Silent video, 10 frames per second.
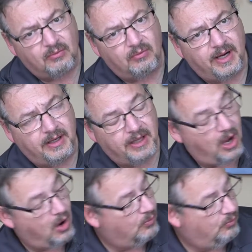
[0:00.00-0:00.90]
Ready to
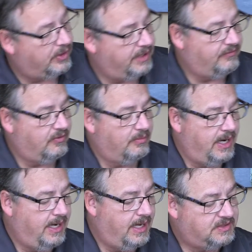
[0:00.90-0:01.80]
go. Ready for
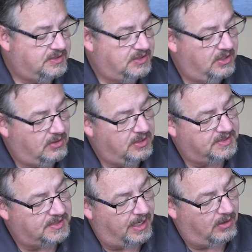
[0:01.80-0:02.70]
my next curing
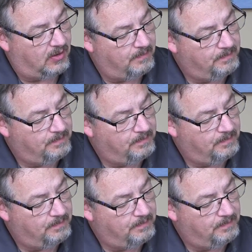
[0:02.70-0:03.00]
cycle.